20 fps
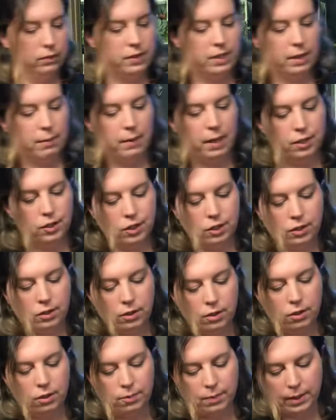dimension
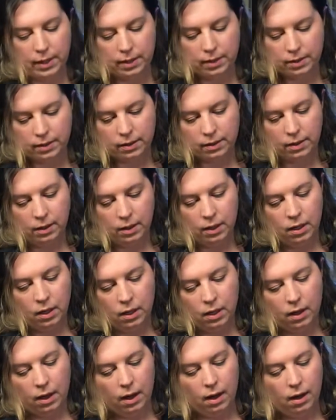to your piece.
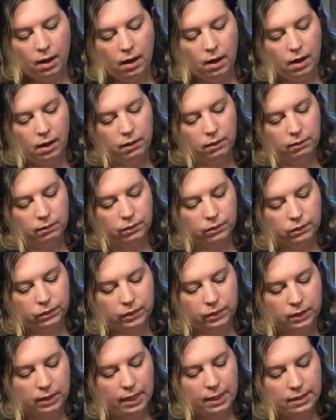
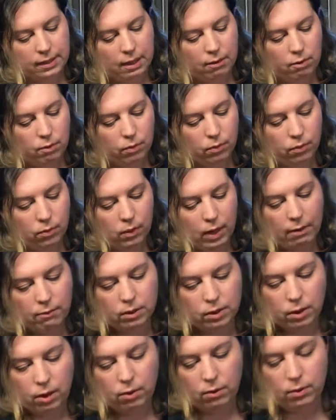Next I
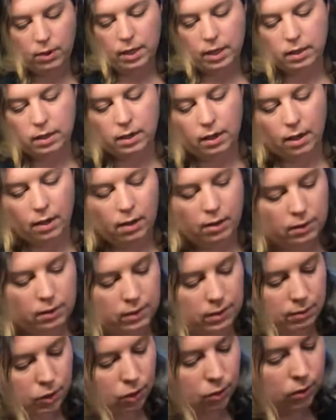would go with
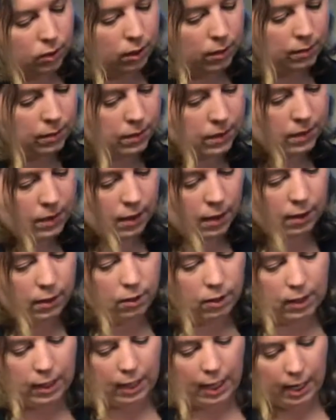some tulips.
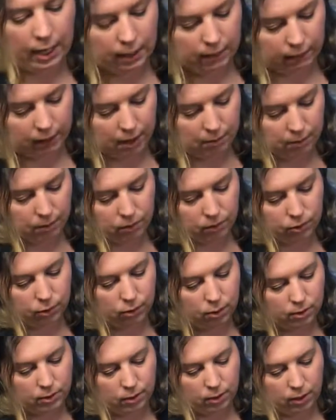I already had a couple of
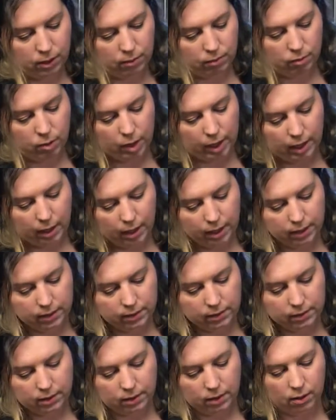tulips already pre-cut,
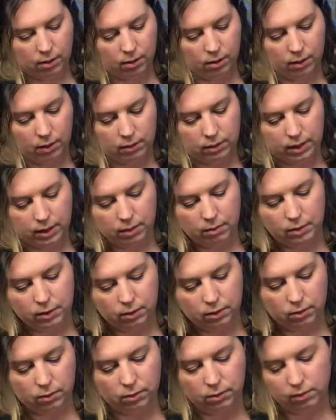so I was able
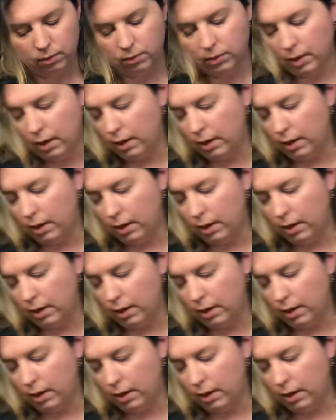to